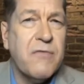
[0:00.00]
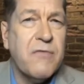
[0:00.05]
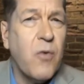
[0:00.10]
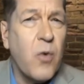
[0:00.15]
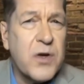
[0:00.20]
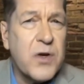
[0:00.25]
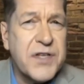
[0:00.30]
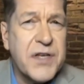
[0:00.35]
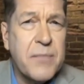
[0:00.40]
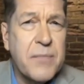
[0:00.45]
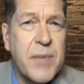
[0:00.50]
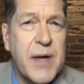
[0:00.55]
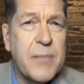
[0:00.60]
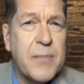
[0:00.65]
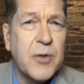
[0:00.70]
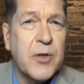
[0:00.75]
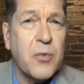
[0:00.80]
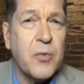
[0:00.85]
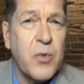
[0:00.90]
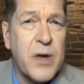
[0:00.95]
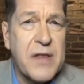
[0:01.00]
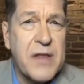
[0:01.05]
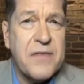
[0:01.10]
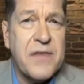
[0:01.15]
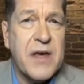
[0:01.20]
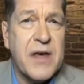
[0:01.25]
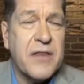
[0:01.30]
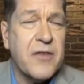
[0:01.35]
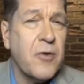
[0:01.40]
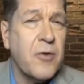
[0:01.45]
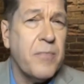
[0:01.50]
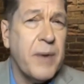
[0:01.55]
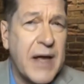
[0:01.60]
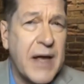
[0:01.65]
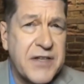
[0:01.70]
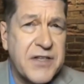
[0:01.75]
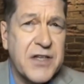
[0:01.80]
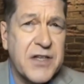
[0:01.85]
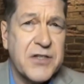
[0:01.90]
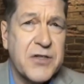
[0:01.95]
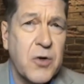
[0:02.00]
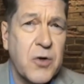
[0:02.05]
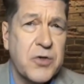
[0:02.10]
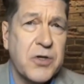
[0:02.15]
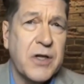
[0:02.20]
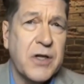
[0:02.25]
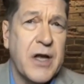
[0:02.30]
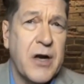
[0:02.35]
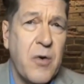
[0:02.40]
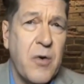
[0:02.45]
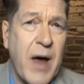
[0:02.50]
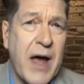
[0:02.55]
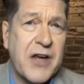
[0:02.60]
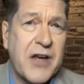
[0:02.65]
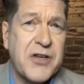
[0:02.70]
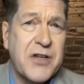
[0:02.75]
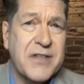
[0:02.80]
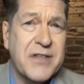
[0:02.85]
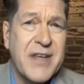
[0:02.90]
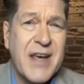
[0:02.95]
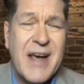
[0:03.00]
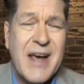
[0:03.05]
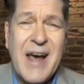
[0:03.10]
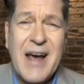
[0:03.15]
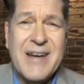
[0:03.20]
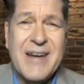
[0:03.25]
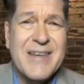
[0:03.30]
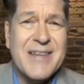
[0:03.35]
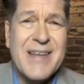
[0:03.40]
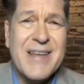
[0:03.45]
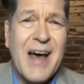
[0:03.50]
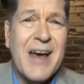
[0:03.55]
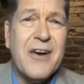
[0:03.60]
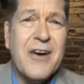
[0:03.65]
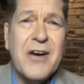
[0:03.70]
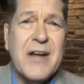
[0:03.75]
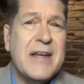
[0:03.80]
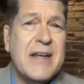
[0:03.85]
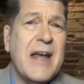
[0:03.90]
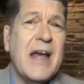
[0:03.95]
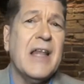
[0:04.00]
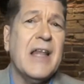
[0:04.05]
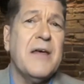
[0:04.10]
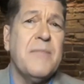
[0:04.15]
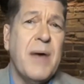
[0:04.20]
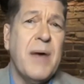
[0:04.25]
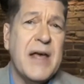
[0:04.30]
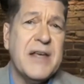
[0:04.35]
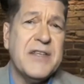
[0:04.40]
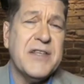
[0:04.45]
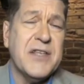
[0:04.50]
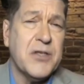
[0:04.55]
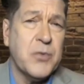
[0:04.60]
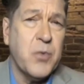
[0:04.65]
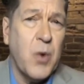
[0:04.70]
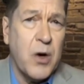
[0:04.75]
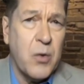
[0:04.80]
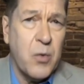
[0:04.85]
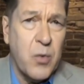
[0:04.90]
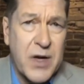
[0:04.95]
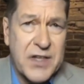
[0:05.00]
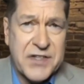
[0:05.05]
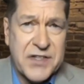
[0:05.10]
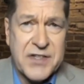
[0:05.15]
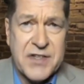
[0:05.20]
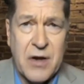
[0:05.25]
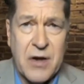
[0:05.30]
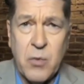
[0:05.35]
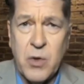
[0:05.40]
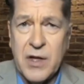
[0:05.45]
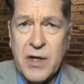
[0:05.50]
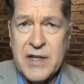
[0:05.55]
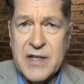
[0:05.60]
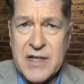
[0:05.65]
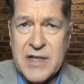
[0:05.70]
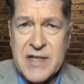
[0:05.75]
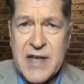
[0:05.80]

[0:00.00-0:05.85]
forcing people to rethink their basic social interactions and decide on a daily basis what risks they're willing to